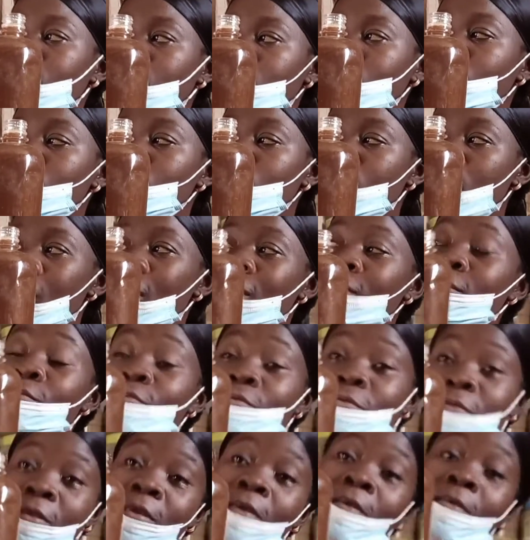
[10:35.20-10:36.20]
you buy
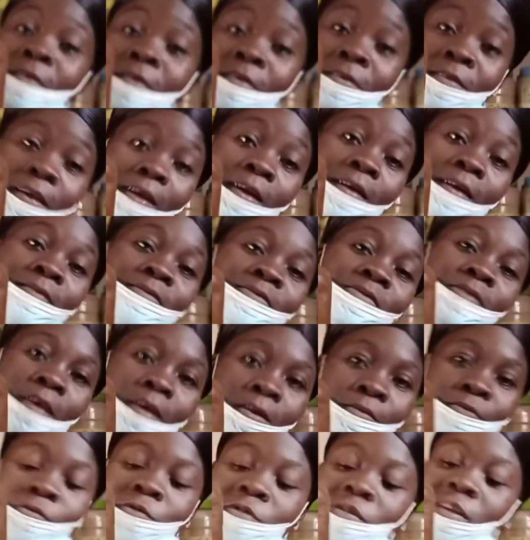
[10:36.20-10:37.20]
ingredients,
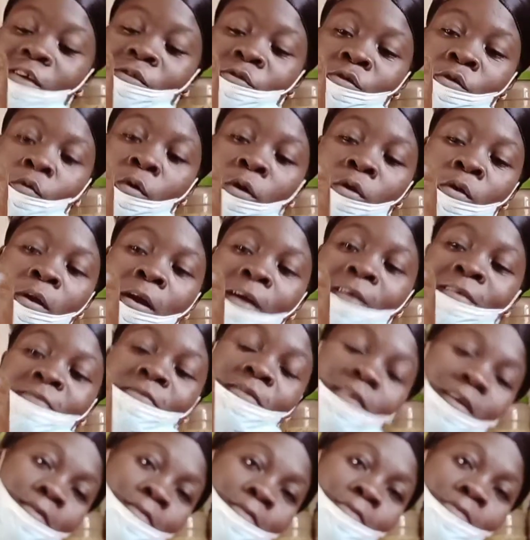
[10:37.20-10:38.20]
and there's no way you can sell
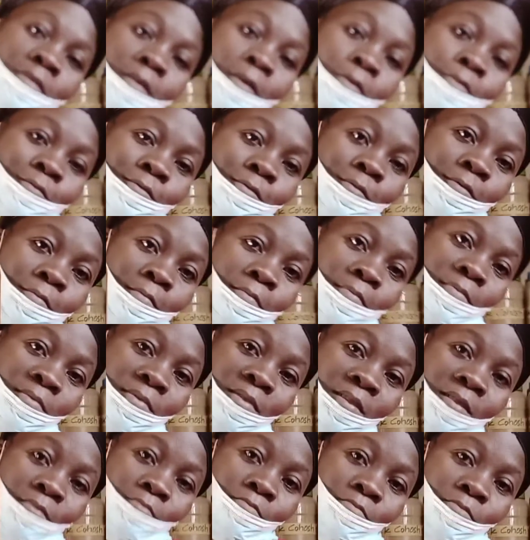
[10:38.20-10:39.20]
this out,
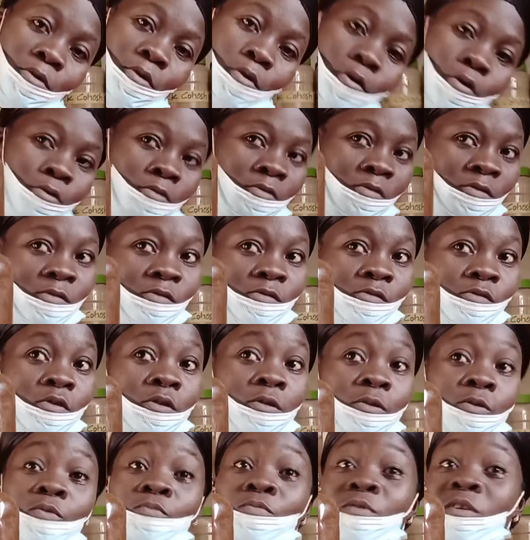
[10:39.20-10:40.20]
because it's going to
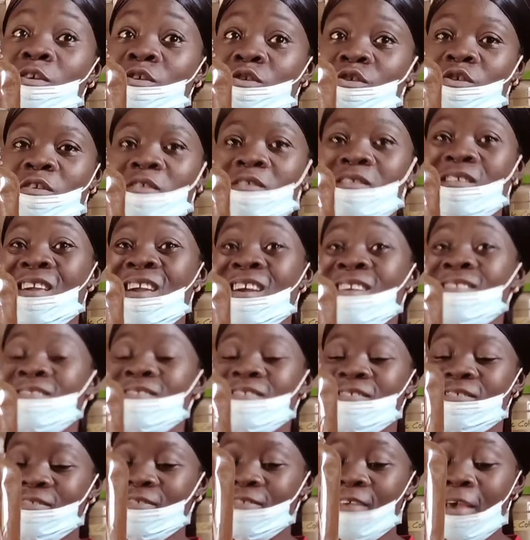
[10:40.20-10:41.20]
be a shipping,
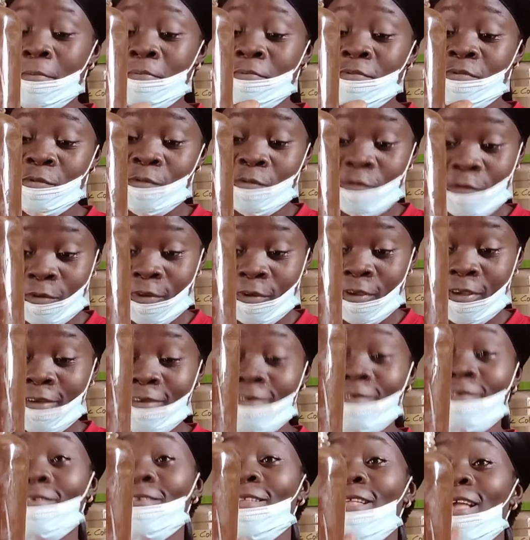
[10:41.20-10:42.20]
except
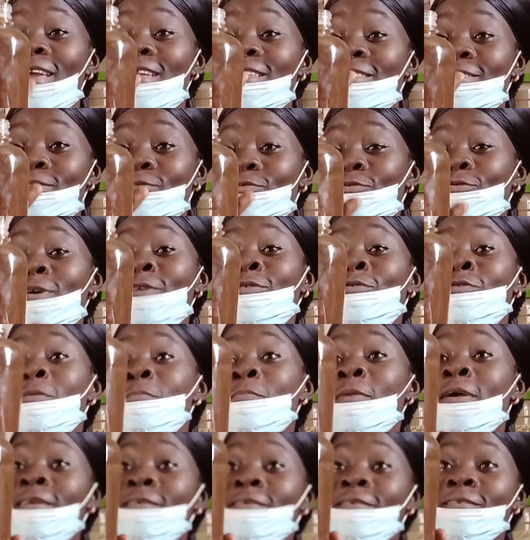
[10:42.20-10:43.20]
like this. You want to
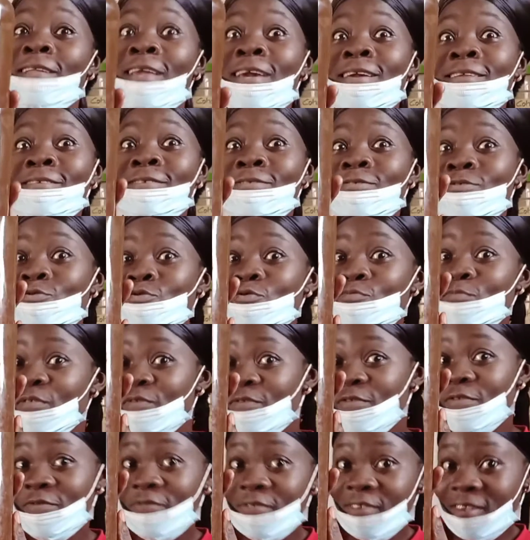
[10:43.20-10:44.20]
brand it like this, should be
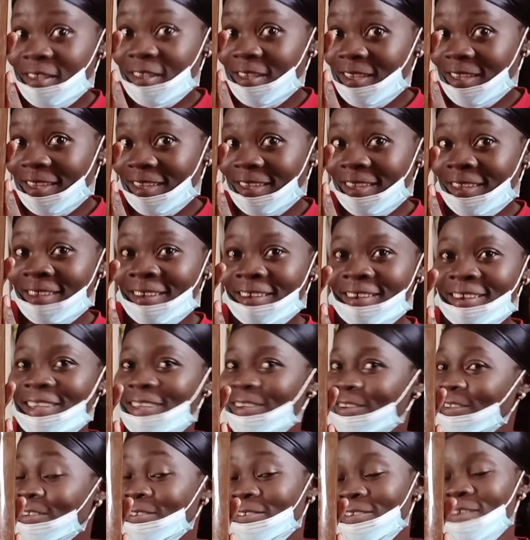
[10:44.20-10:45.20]
50k. You
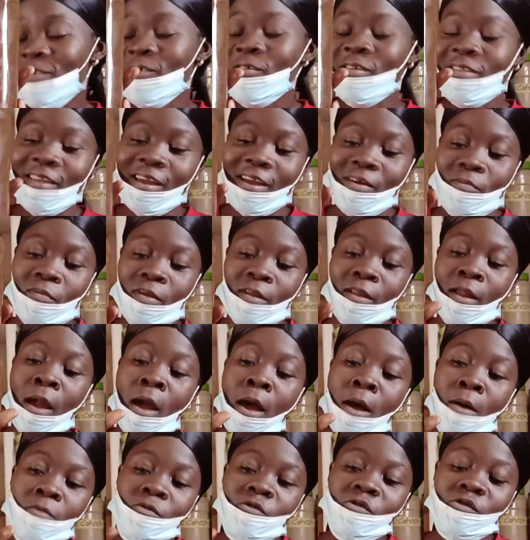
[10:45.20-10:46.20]
understand what I mean?
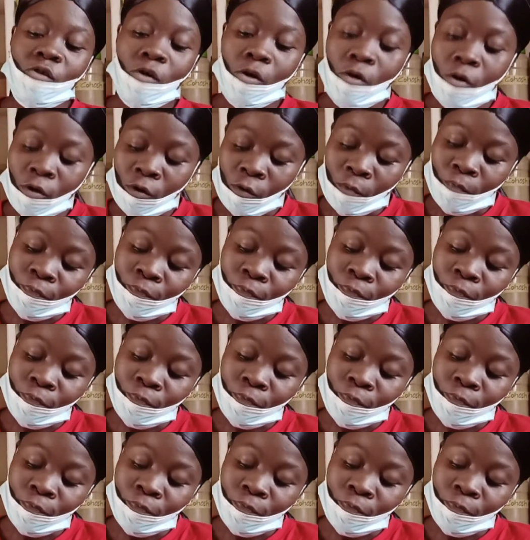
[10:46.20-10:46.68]
So